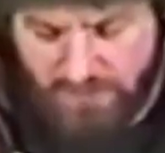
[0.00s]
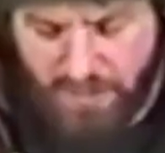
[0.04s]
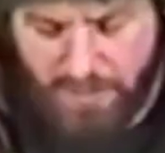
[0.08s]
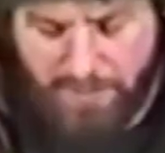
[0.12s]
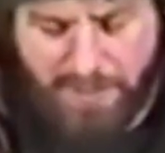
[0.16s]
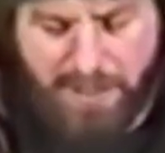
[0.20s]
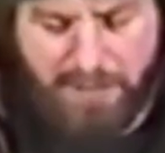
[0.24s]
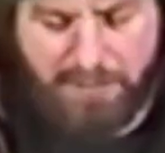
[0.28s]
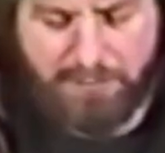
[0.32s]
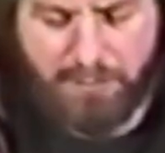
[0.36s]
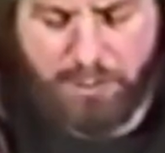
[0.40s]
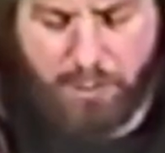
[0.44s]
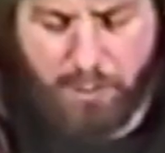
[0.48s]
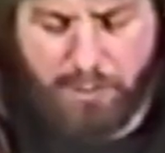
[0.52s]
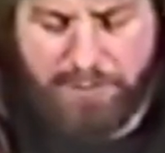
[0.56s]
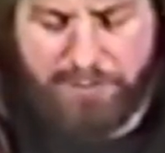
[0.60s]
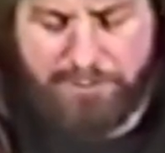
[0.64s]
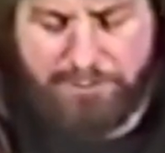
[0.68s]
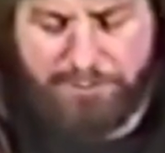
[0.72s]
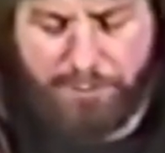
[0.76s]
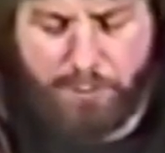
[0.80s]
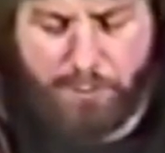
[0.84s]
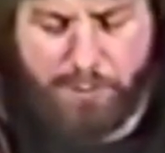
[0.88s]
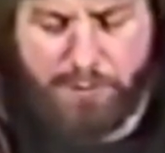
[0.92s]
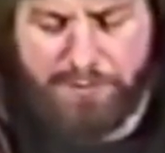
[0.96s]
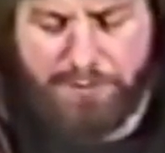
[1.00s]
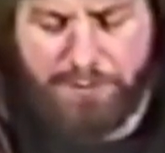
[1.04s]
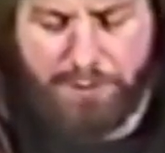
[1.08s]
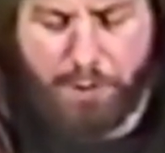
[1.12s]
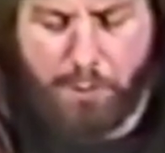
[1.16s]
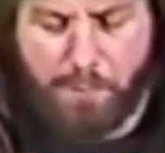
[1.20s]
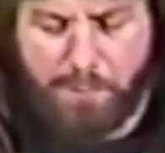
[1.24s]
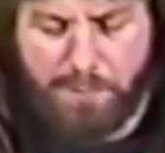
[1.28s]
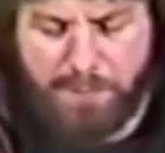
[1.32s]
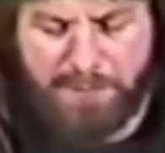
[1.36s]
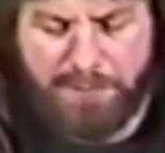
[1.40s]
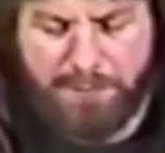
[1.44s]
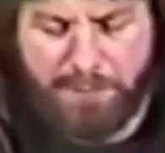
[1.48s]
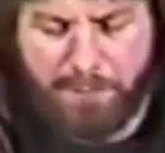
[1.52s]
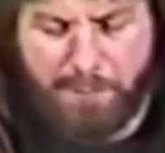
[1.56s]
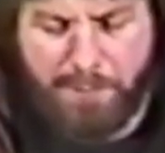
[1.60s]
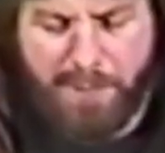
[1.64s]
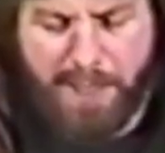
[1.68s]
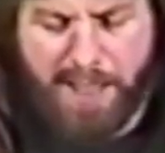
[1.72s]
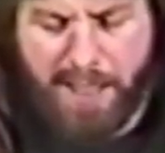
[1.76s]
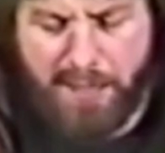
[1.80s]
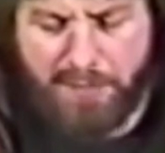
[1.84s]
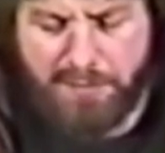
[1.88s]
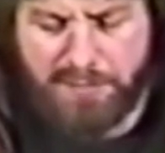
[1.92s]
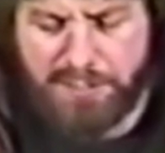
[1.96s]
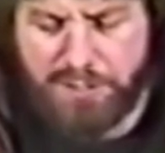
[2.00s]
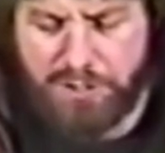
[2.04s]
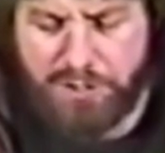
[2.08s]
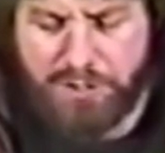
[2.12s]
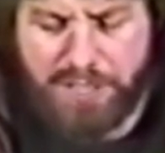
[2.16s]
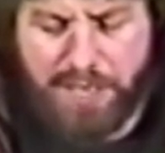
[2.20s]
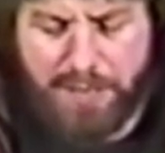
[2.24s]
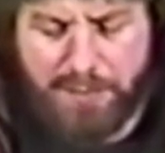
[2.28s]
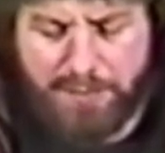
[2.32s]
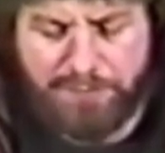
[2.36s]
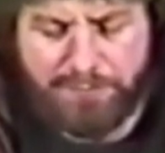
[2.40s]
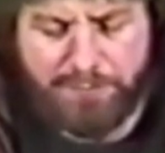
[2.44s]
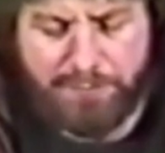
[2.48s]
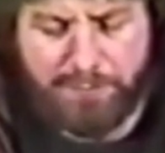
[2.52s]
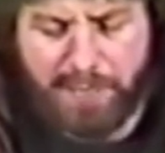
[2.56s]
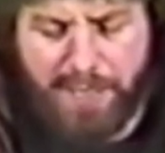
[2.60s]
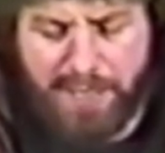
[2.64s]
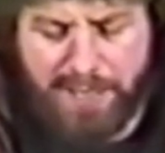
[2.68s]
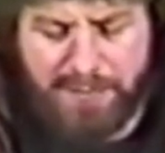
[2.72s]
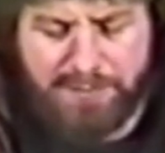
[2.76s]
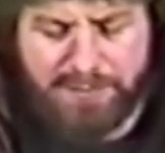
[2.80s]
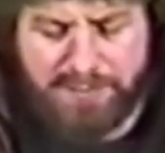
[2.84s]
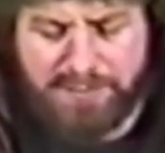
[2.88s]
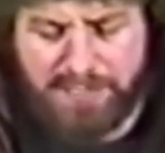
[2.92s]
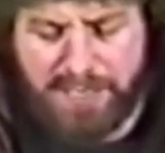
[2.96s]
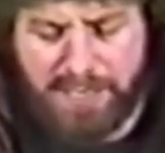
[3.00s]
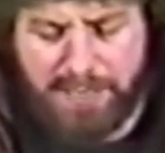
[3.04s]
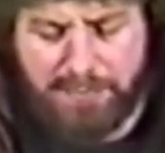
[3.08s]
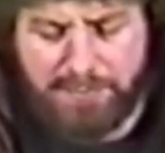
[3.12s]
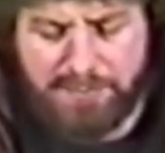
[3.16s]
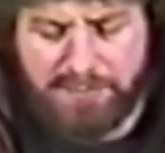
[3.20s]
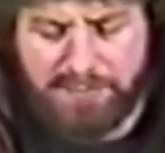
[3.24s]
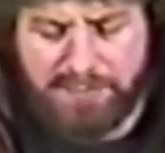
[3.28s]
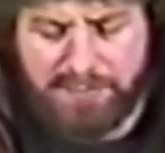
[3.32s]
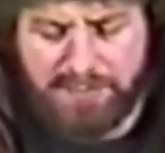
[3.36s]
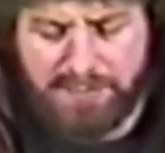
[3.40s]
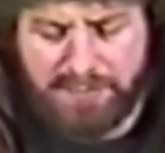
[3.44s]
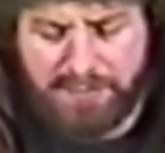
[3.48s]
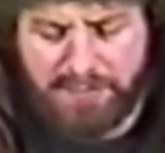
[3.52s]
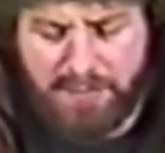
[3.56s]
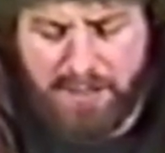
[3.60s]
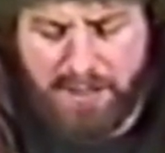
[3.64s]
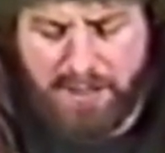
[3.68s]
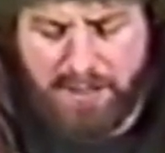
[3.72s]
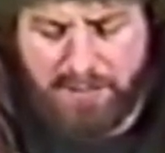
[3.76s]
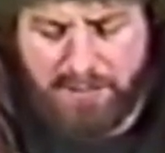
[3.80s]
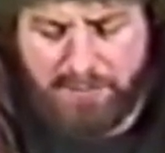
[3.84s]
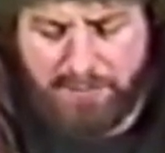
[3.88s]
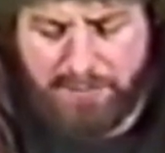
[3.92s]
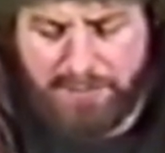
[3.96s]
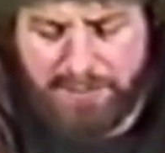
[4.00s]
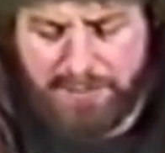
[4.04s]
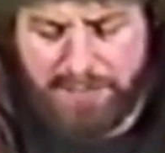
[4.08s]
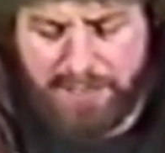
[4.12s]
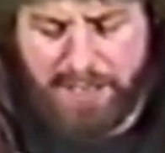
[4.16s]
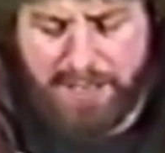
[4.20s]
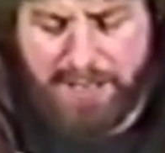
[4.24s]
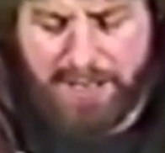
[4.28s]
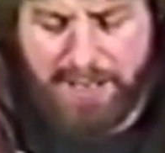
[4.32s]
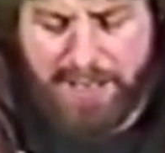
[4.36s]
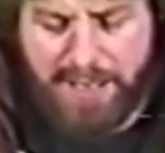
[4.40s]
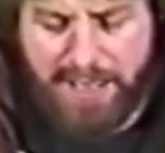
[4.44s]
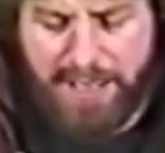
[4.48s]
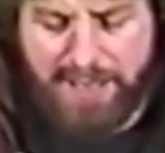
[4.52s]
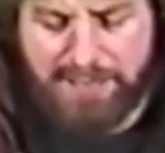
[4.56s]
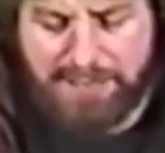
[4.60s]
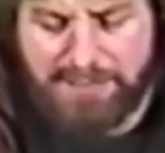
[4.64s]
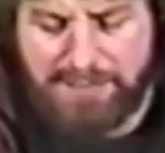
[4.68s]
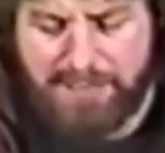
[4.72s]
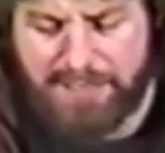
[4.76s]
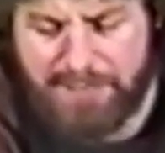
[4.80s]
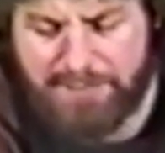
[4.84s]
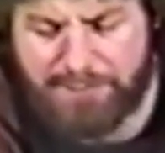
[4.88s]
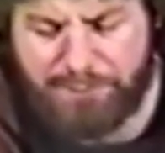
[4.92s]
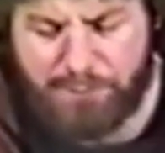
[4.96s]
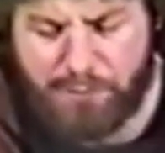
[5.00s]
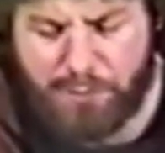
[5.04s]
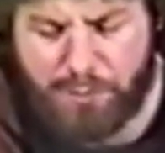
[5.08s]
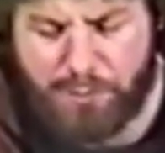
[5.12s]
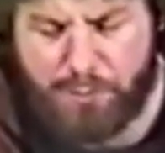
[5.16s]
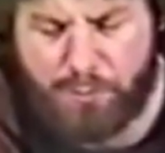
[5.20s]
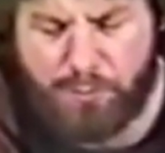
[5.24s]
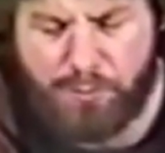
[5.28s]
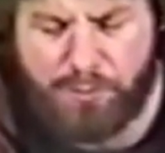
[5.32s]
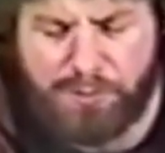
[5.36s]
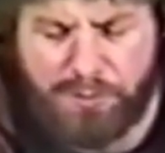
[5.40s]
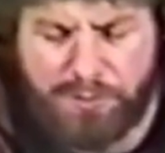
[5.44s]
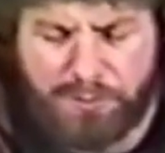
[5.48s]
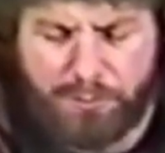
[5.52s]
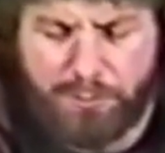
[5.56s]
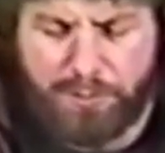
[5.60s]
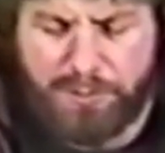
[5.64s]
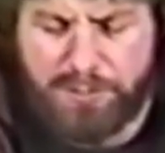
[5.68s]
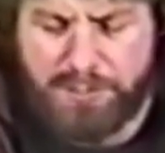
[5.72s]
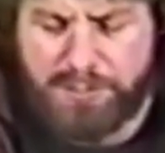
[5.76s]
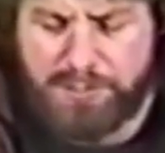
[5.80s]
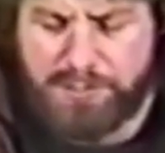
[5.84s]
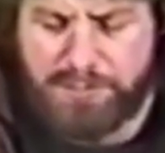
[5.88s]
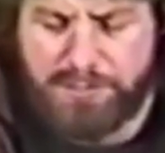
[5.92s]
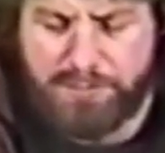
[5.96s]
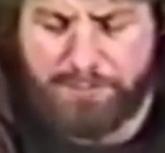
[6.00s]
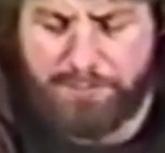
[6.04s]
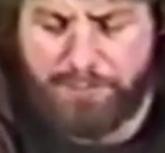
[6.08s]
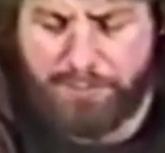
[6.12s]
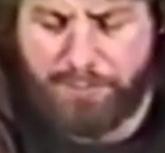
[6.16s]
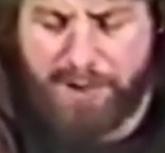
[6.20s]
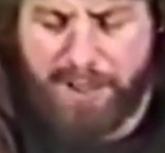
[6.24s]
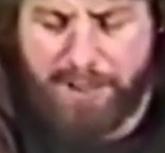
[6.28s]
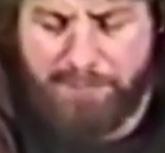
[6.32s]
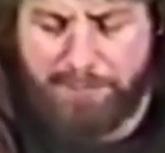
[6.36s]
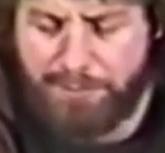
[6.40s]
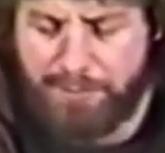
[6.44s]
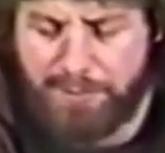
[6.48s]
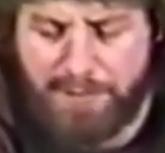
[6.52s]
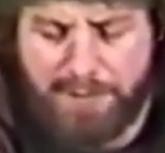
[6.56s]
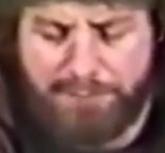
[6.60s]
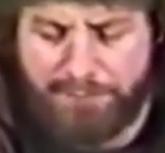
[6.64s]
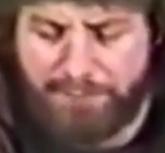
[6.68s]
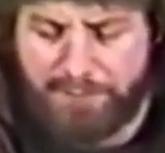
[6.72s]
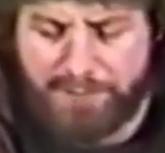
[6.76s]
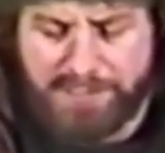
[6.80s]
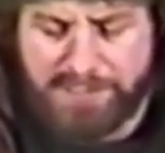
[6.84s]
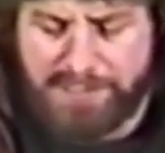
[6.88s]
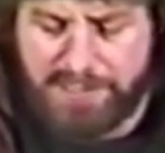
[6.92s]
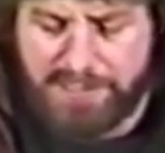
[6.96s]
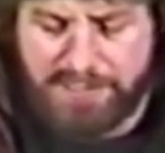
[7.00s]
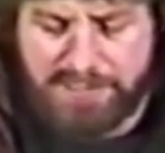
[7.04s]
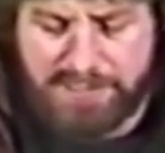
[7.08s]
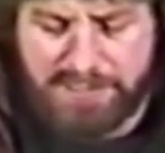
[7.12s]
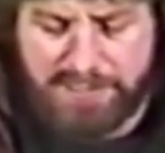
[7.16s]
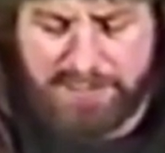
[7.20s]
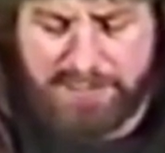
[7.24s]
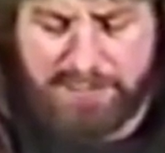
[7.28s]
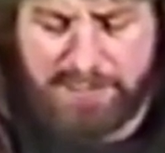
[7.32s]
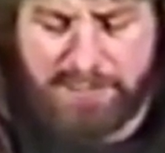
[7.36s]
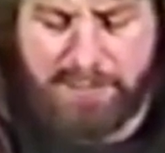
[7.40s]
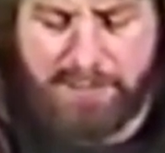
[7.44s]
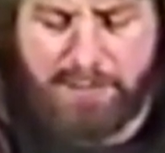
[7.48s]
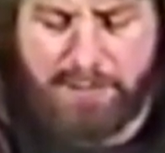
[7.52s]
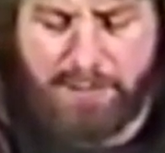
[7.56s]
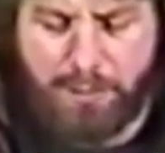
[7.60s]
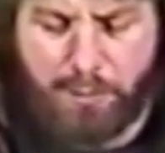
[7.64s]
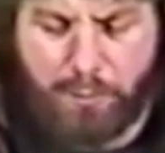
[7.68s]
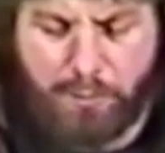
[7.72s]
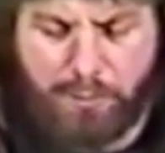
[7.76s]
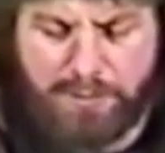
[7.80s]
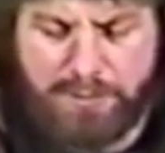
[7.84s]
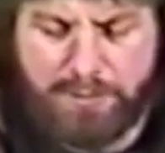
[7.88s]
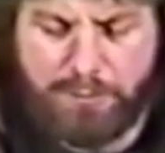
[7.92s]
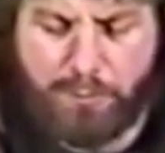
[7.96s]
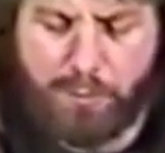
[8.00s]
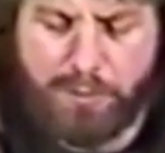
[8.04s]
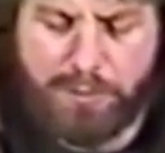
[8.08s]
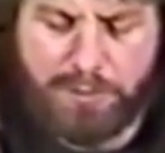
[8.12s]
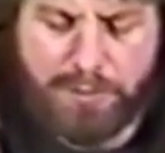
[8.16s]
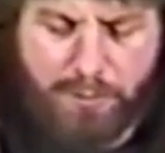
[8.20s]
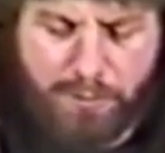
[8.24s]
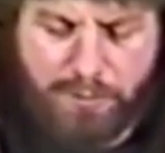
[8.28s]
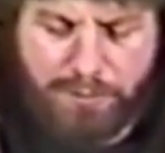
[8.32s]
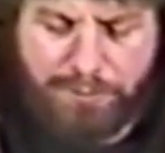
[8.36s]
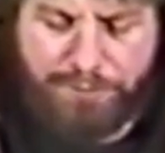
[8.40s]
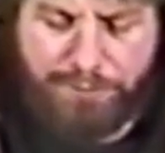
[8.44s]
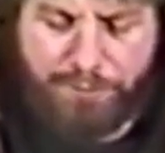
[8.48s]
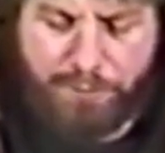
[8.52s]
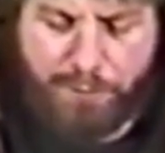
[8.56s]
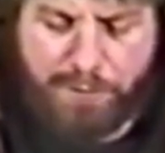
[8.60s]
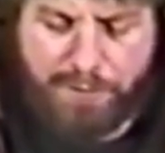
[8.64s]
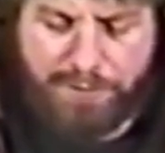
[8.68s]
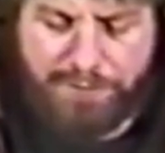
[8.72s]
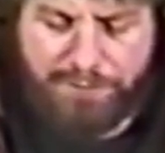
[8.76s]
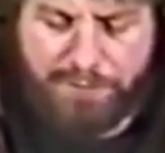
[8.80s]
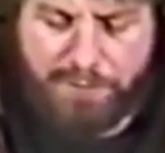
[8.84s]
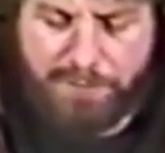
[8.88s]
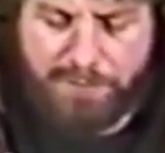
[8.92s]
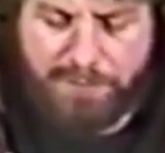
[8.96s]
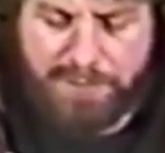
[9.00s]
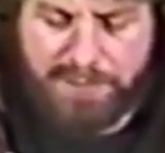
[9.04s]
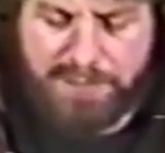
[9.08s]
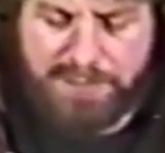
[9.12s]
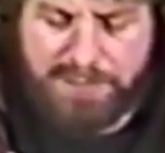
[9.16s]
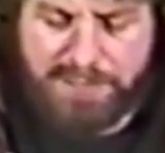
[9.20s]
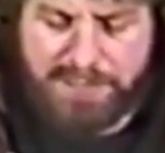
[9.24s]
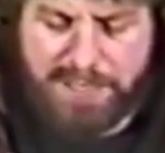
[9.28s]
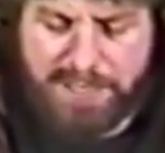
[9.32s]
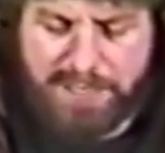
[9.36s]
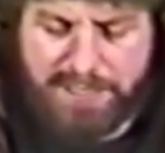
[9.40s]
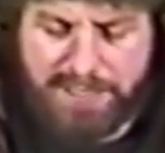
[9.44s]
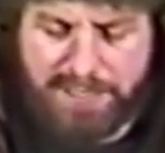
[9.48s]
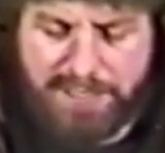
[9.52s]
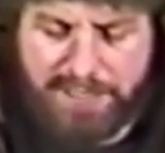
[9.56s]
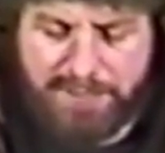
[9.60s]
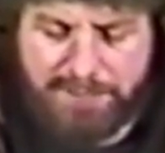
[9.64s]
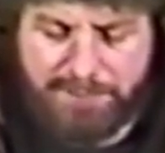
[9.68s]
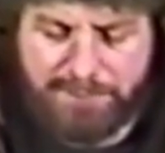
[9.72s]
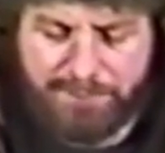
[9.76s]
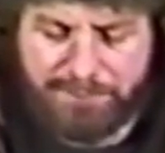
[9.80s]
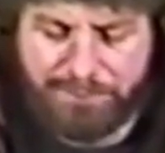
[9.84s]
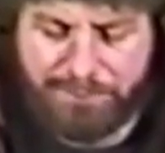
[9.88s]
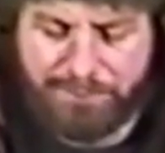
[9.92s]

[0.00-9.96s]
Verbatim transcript: about going forth and opening their mouths and shouting from the housetops. But God, I ask that your word, which is proper in every season, would, would go forth from this study,